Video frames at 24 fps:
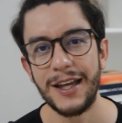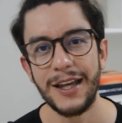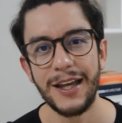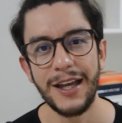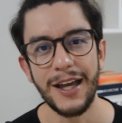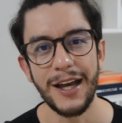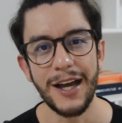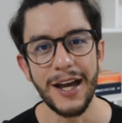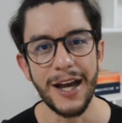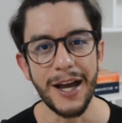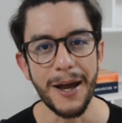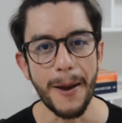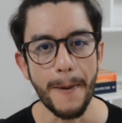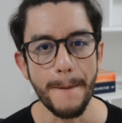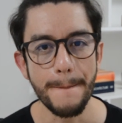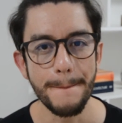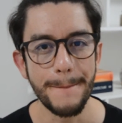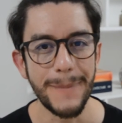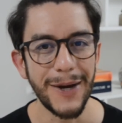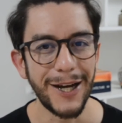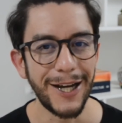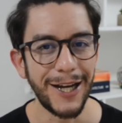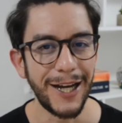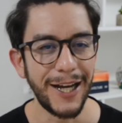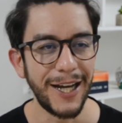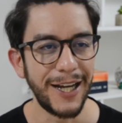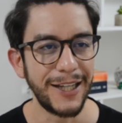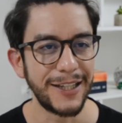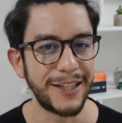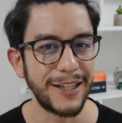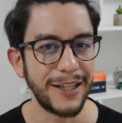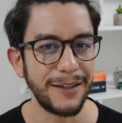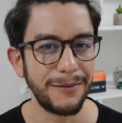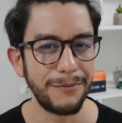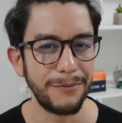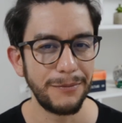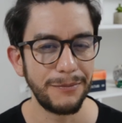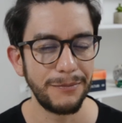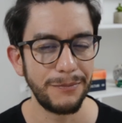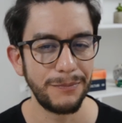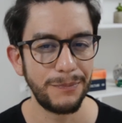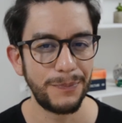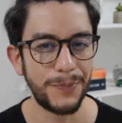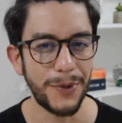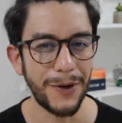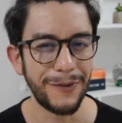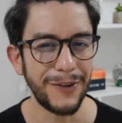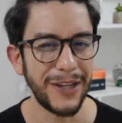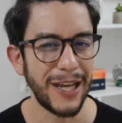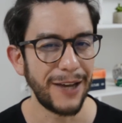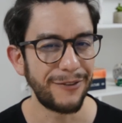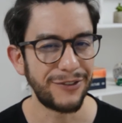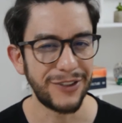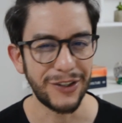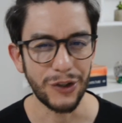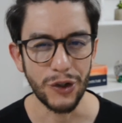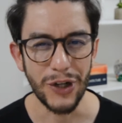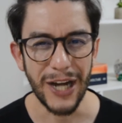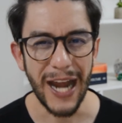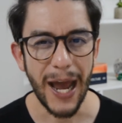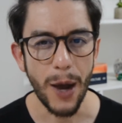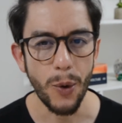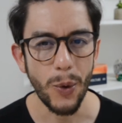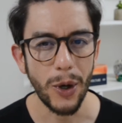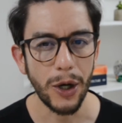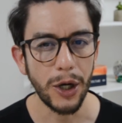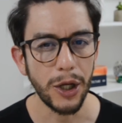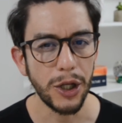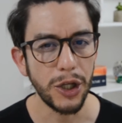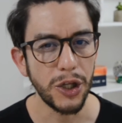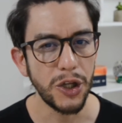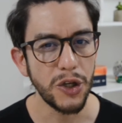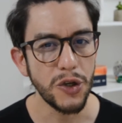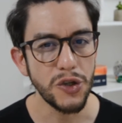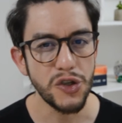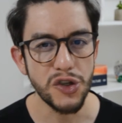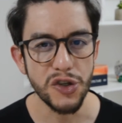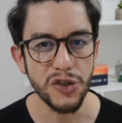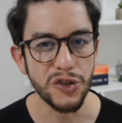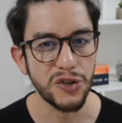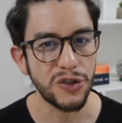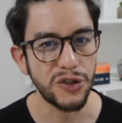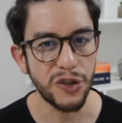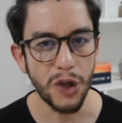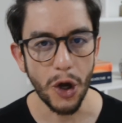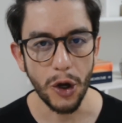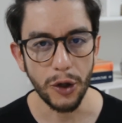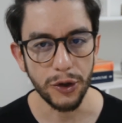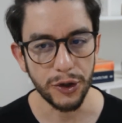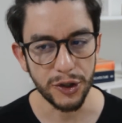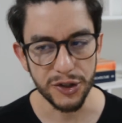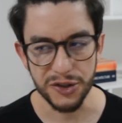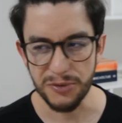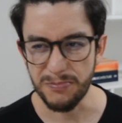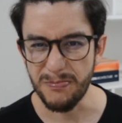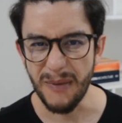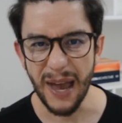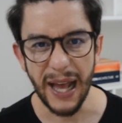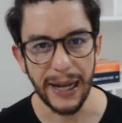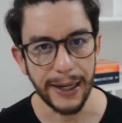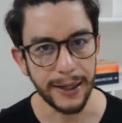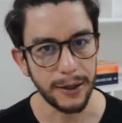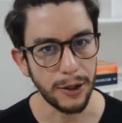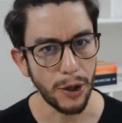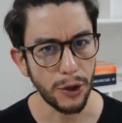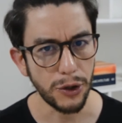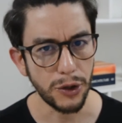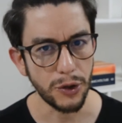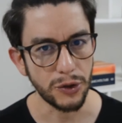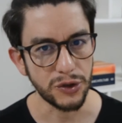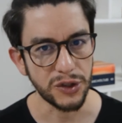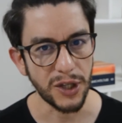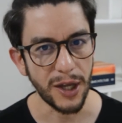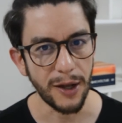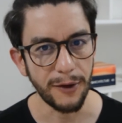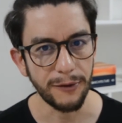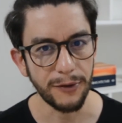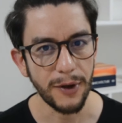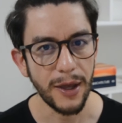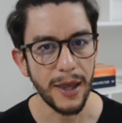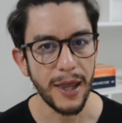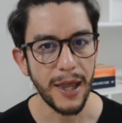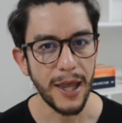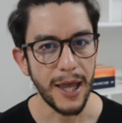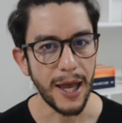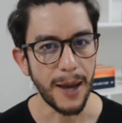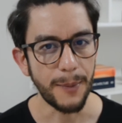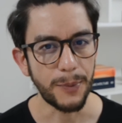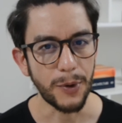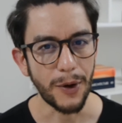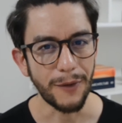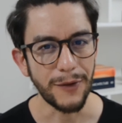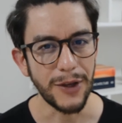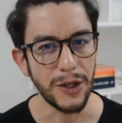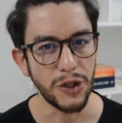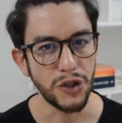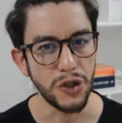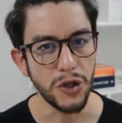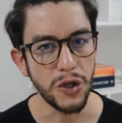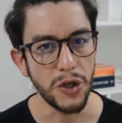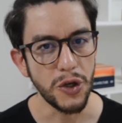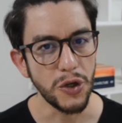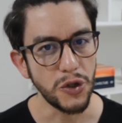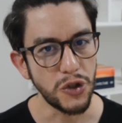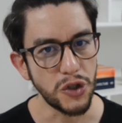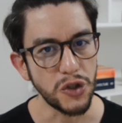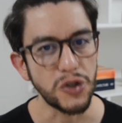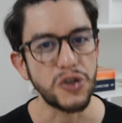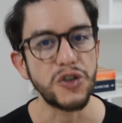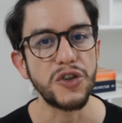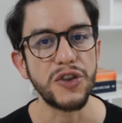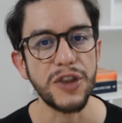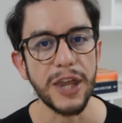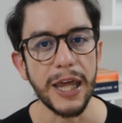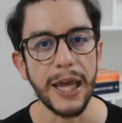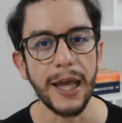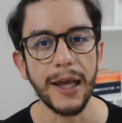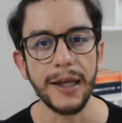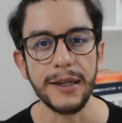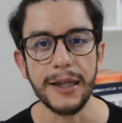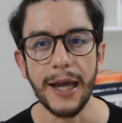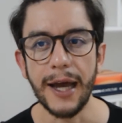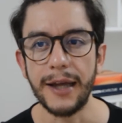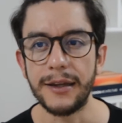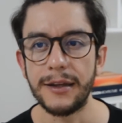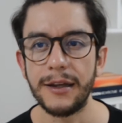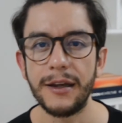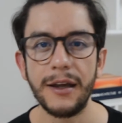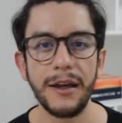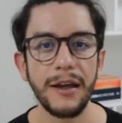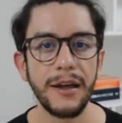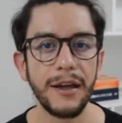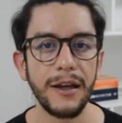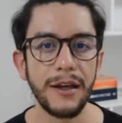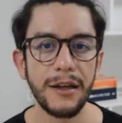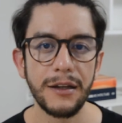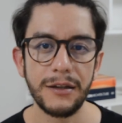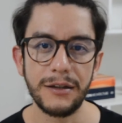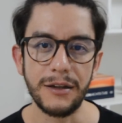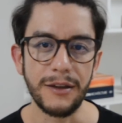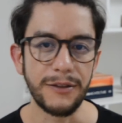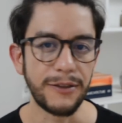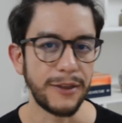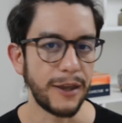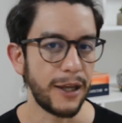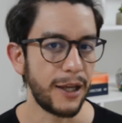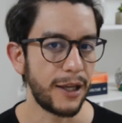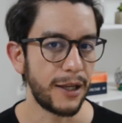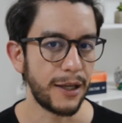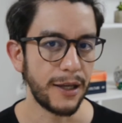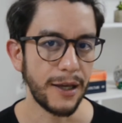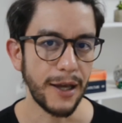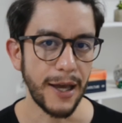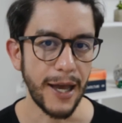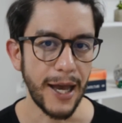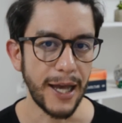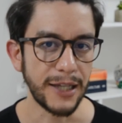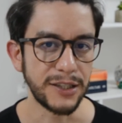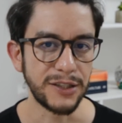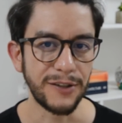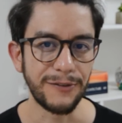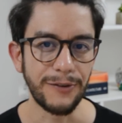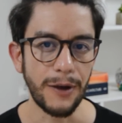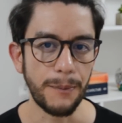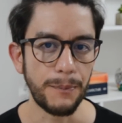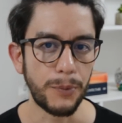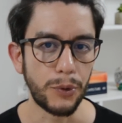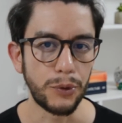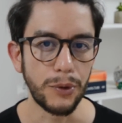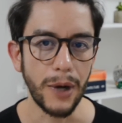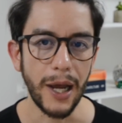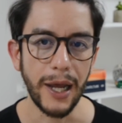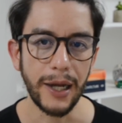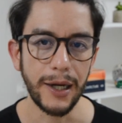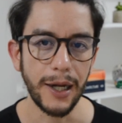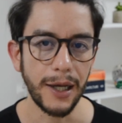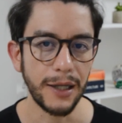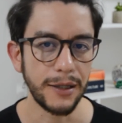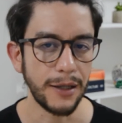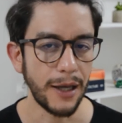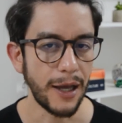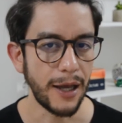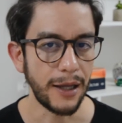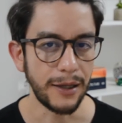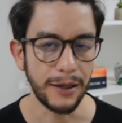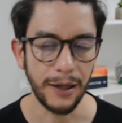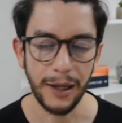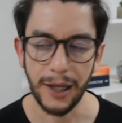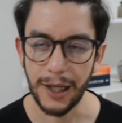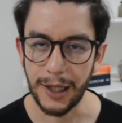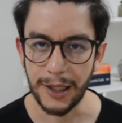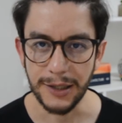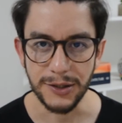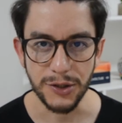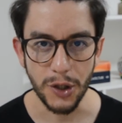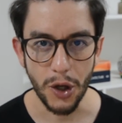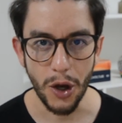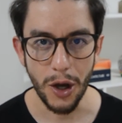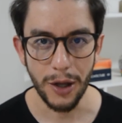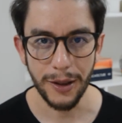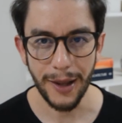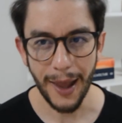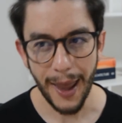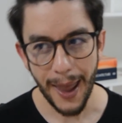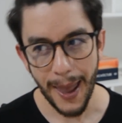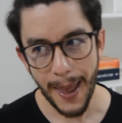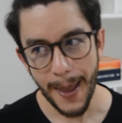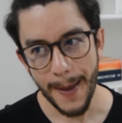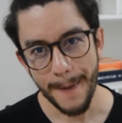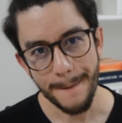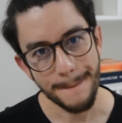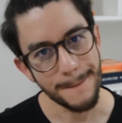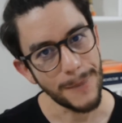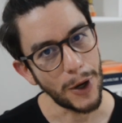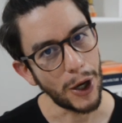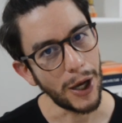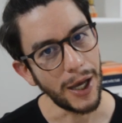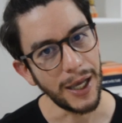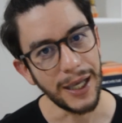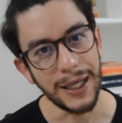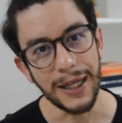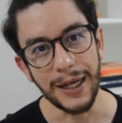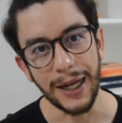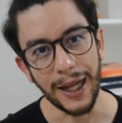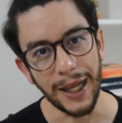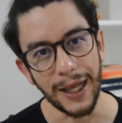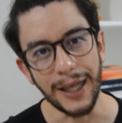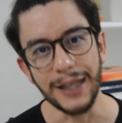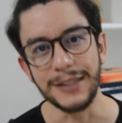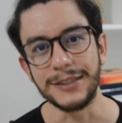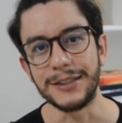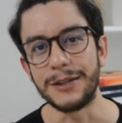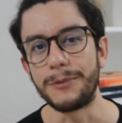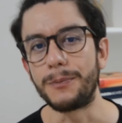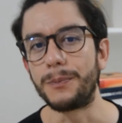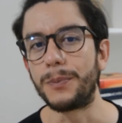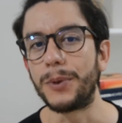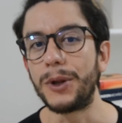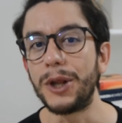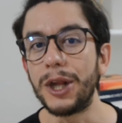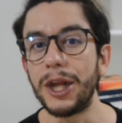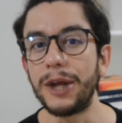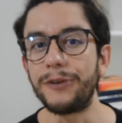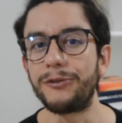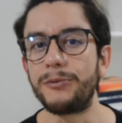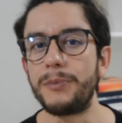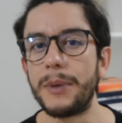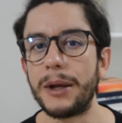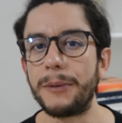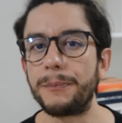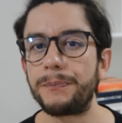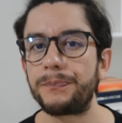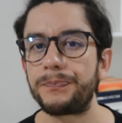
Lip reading: but probably after an hour you just don't smell it on yourself, and probably you just think that the thing has evaporated and it is gone, but it isn't, believe me.